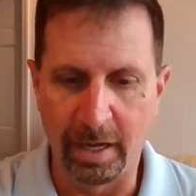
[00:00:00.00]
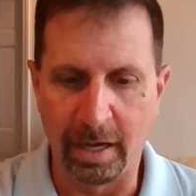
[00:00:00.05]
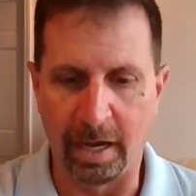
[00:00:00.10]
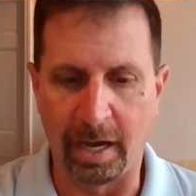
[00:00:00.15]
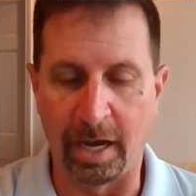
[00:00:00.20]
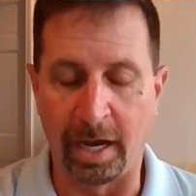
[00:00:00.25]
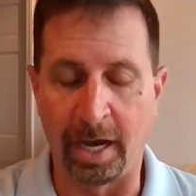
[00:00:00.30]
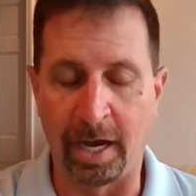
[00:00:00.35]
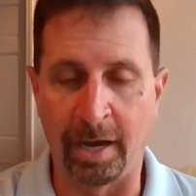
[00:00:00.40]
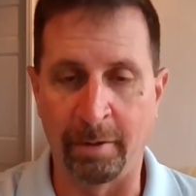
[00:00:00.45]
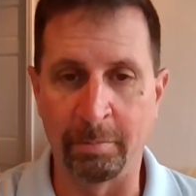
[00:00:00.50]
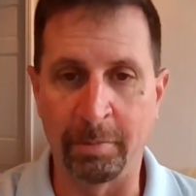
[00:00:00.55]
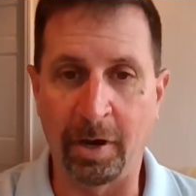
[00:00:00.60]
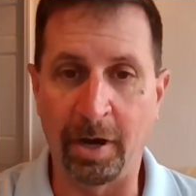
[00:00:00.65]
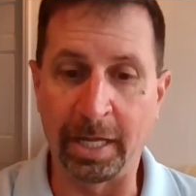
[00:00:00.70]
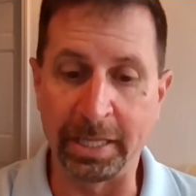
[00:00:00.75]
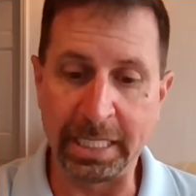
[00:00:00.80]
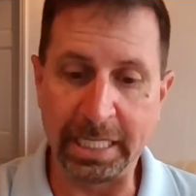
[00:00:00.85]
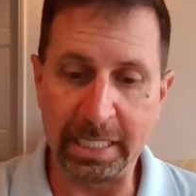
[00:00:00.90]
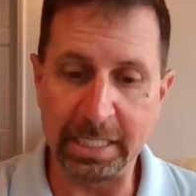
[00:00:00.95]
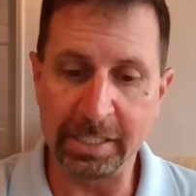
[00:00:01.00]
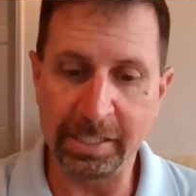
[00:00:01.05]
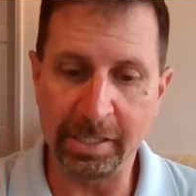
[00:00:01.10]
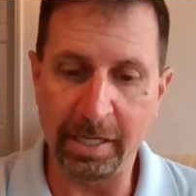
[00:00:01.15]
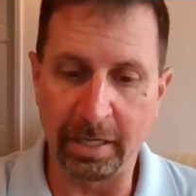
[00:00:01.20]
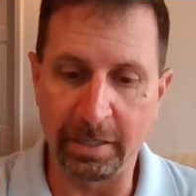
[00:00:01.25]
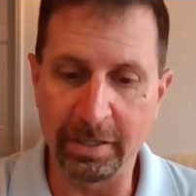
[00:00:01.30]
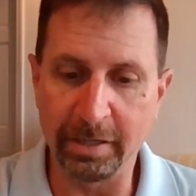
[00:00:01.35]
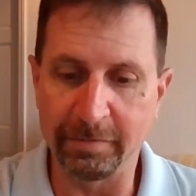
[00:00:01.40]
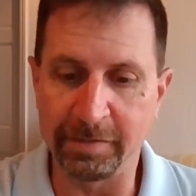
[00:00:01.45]
On the east
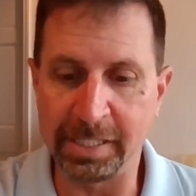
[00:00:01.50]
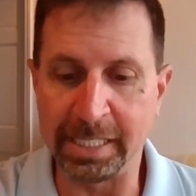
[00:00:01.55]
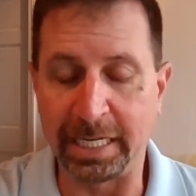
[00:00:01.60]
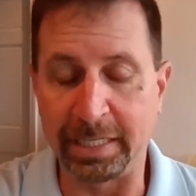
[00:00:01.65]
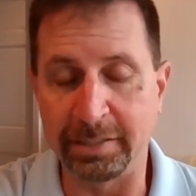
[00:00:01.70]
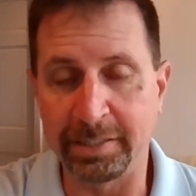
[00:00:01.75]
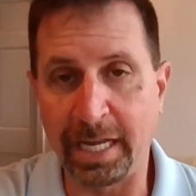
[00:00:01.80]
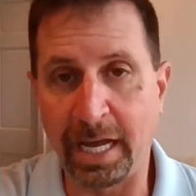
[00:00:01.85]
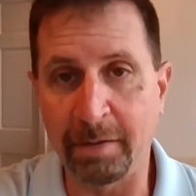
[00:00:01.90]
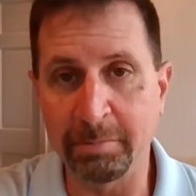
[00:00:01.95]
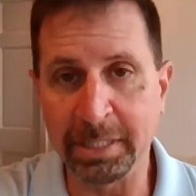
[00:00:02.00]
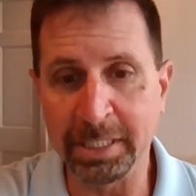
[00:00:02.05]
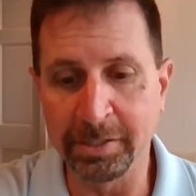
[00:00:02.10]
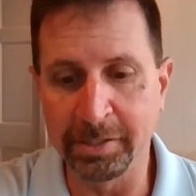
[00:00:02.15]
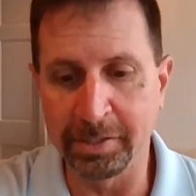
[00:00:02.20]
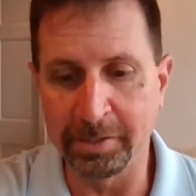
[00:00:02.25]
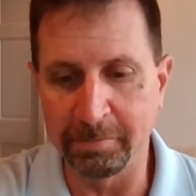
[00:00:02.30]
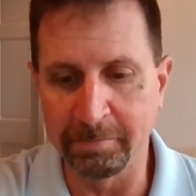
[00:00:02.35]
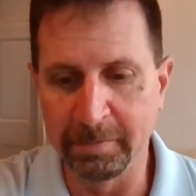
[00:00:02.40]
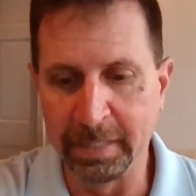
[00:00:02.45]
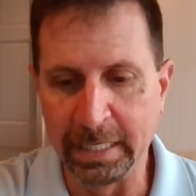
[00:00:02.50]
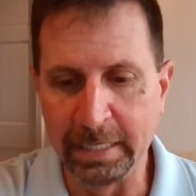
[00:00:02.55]
end of St. Thomas.